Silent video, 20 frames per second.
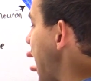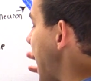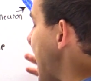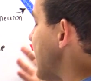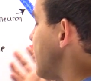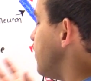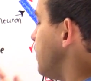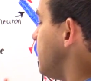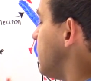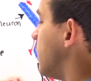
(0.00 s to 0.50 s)

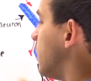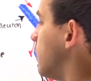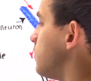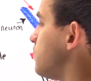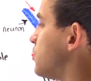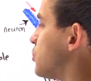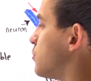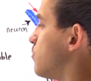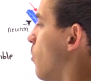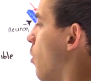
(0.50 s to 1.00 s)
and become
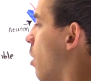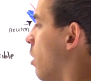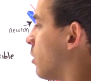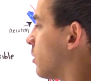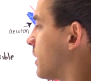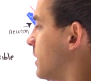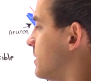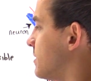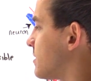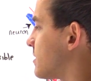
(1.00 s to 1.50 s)

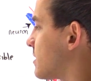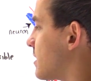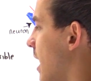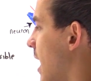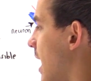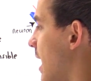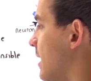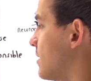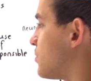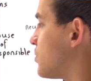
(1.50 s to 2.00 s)
smaller in
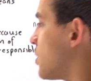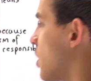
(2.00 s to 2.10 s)
size.